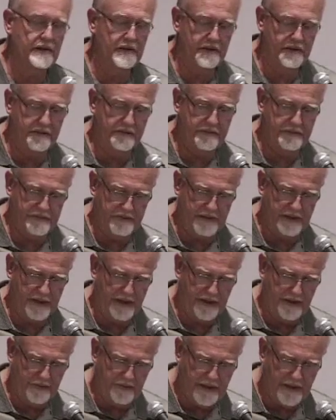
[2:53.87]
of
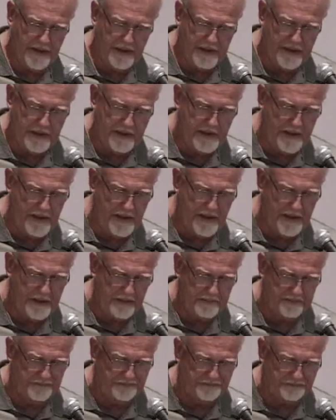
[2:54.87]
Highway
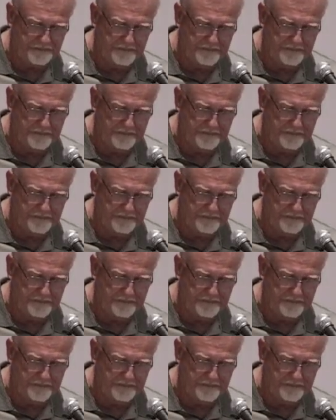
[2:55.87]
89.